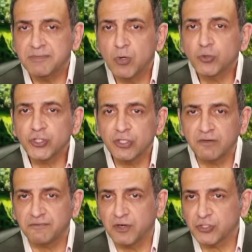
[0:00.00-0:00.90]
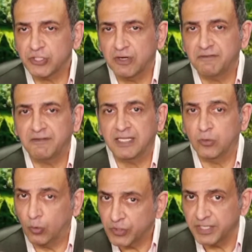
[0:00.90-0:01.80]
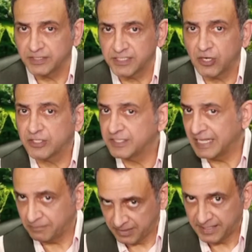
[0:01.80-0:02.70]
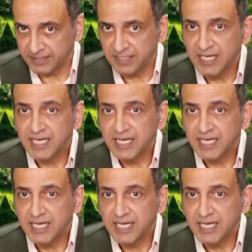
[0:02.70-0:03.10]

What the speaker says: emotional function of an organs other than brain